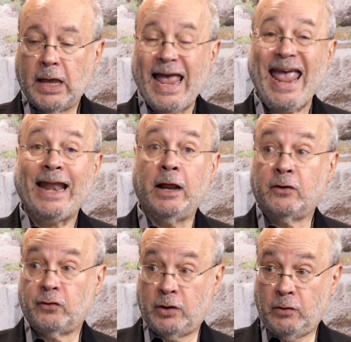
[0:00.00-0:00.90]
and
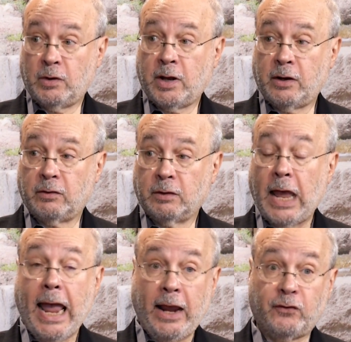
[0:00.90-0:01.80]
execute on it.
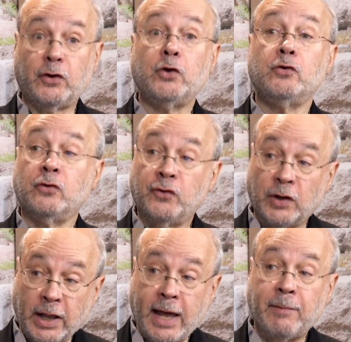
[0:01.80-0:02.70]
Execution's a
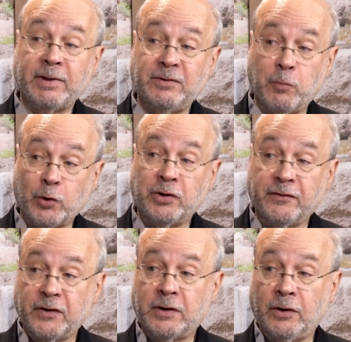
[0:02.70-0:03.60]
lot more
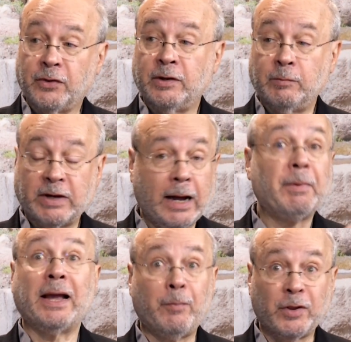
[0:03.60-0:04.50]
difficult than coming
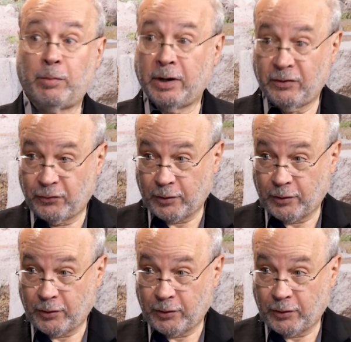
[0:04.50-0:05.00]
up with a brainstorm.